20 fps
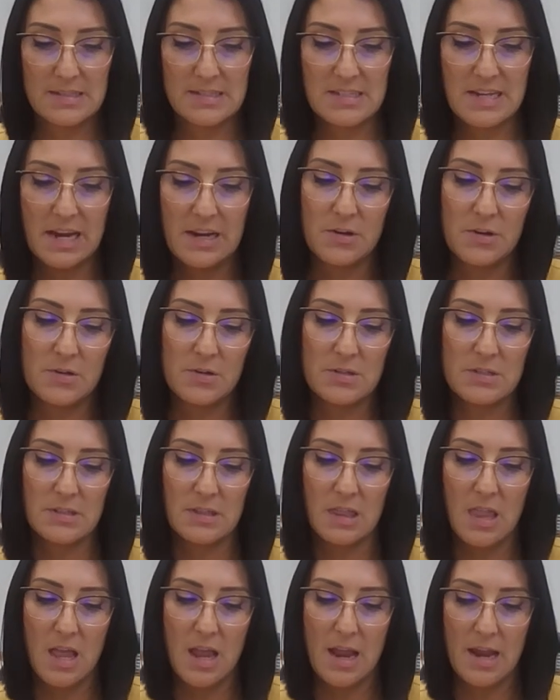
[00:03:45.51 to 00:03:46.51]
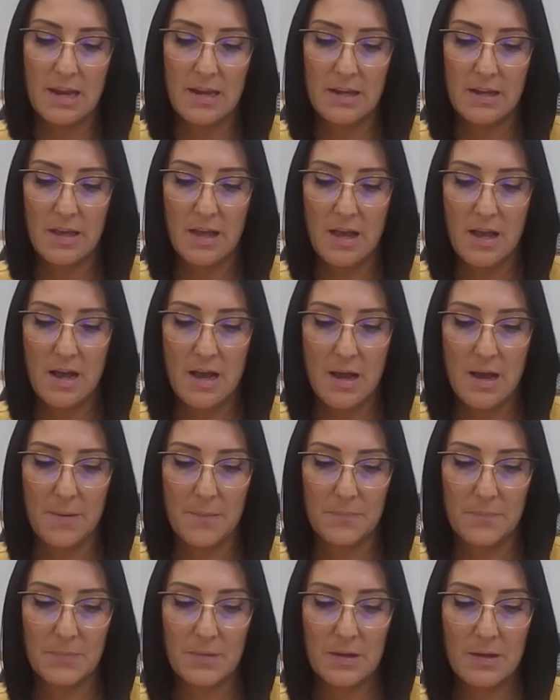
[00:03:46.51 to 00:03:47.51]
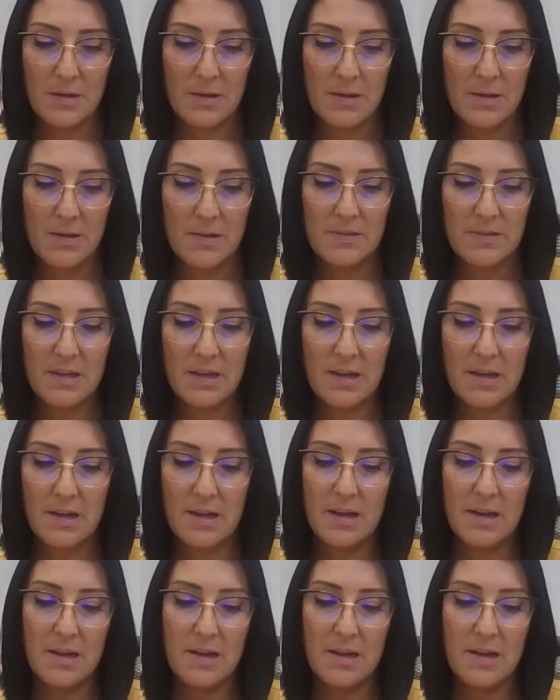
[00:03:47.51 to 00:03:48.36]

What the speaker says: standards like the